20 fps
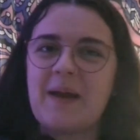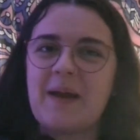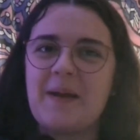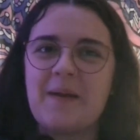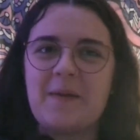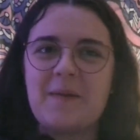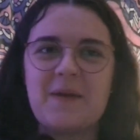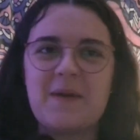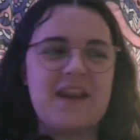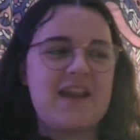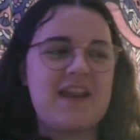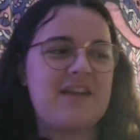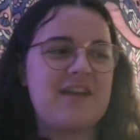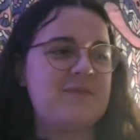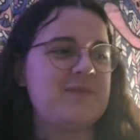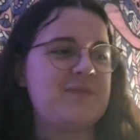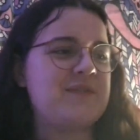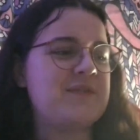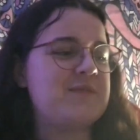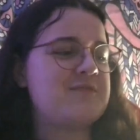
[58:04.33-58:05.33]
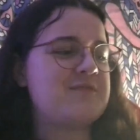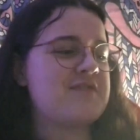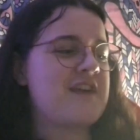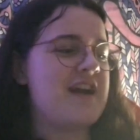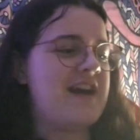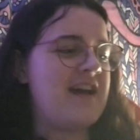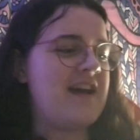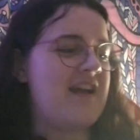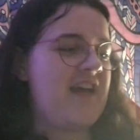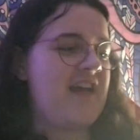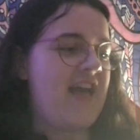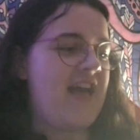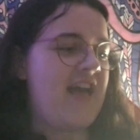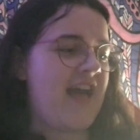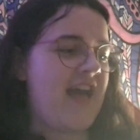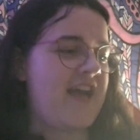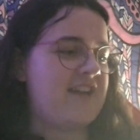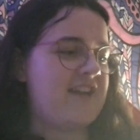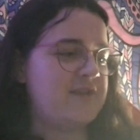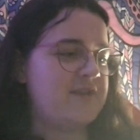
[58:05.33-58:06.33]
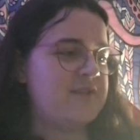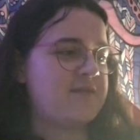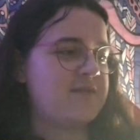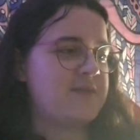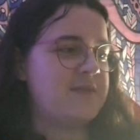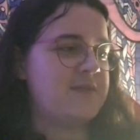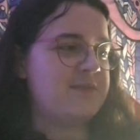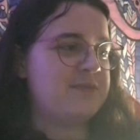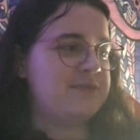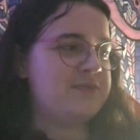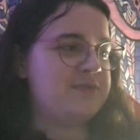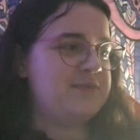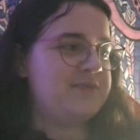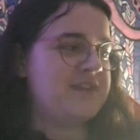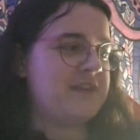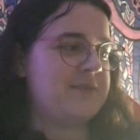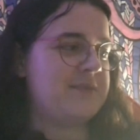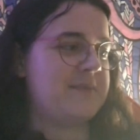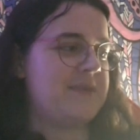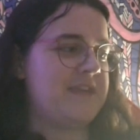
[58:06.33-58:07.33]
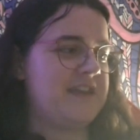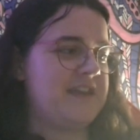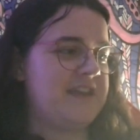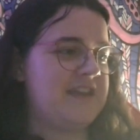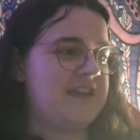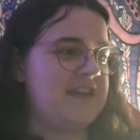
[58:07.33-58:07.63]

when it comes to prayer. And a lot of people do tell me